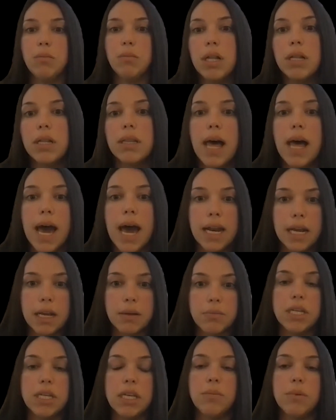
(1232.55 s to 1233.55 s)
a
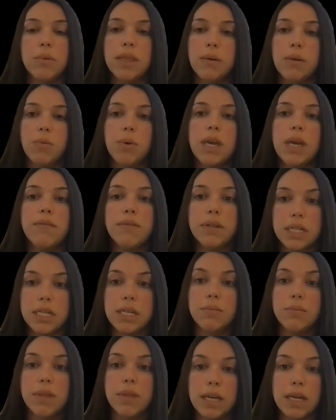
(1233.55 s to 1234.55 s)
LATAM team, and then we have a
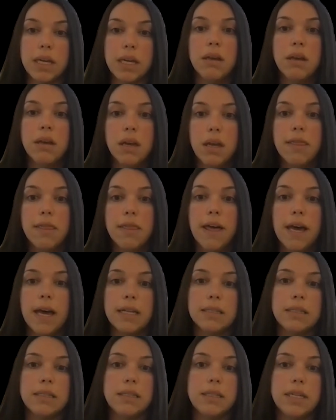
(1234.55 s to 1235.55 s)
team
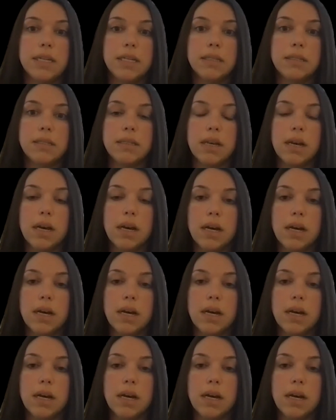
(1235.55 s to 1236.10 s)
that sits,